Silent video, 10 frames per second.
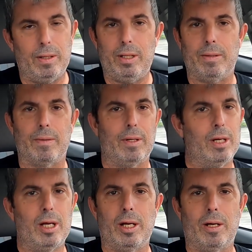eh,
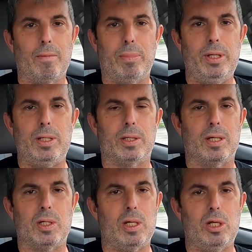please
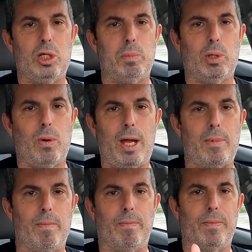consider
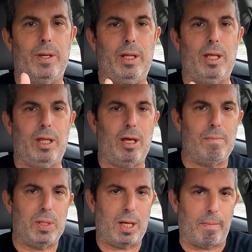subscribing hit the
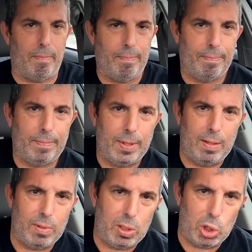thumbs up,
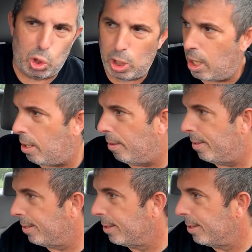give us a share,